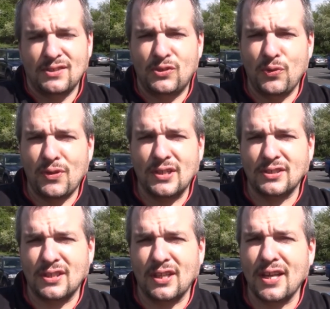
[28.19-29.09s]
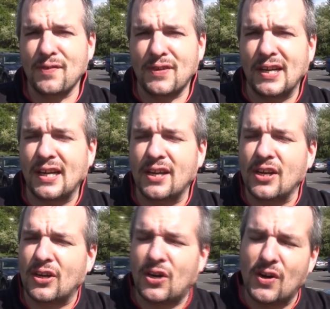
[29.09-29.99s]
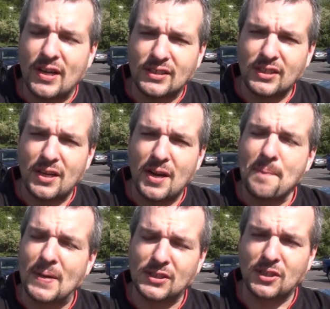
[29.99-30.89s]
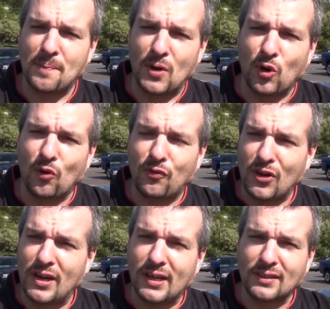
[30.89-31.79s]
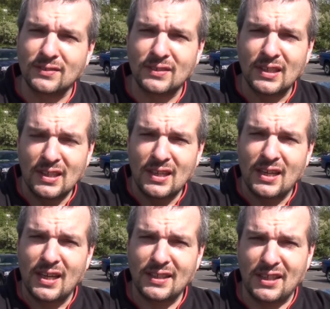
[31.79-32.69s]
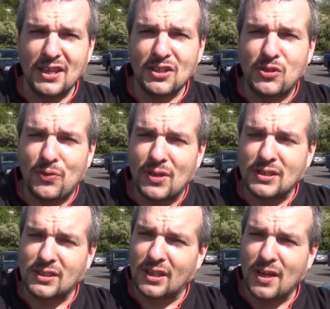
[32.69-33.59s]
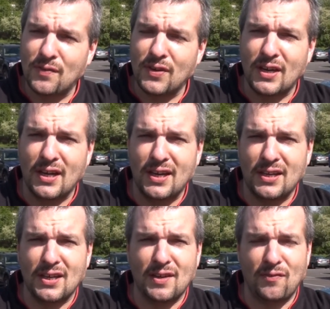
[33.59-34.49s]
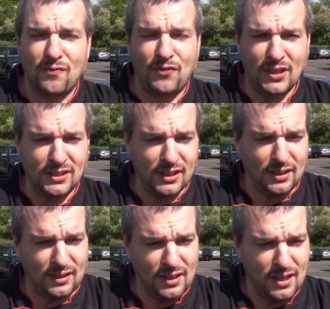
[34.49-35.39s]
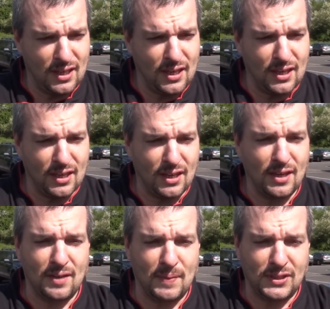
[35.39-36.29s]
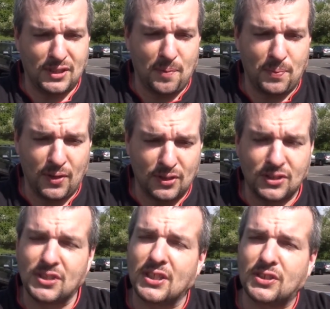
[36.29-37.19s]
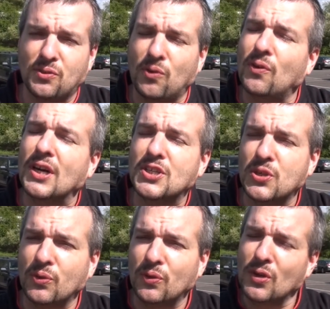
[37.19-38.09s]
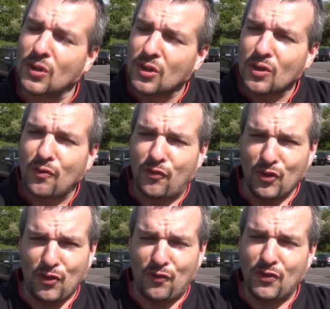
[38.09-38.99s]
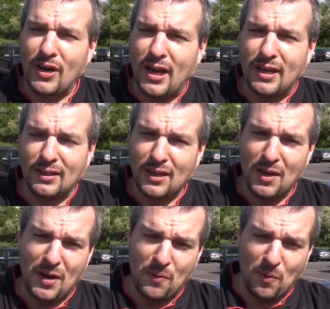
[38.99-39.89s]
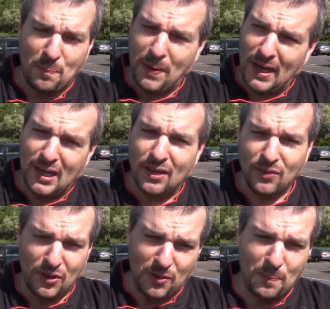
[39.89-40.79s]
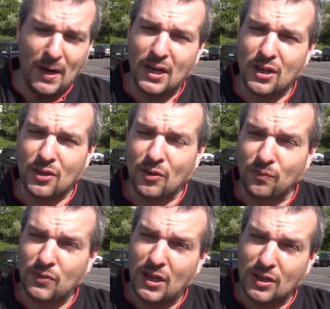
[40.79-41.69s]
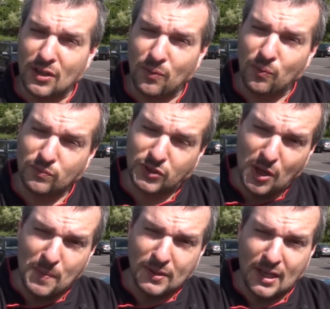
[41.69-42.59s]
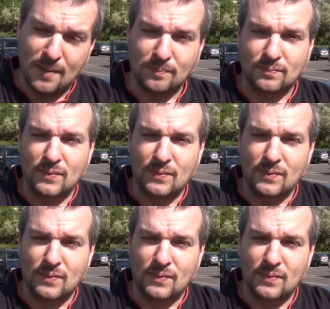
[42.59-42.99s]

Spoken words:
2011, I got in a car accident and I messed up my whole front end. At the end of 2011, I fixed it, and my stepbrother suggested, well, why don't you fur the front end and then we'll paint it, or you can paint it in the summertime.